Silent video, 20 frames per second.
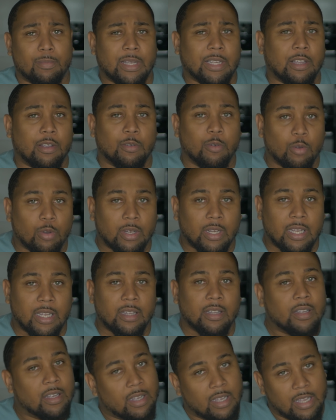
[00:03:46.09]
They can Google it,
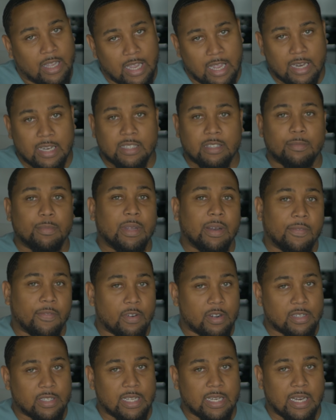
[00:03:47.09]
and this will be the
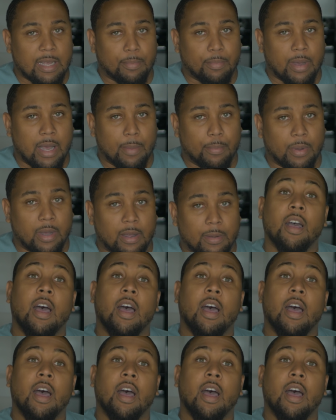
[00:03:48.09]
first thing that pop up.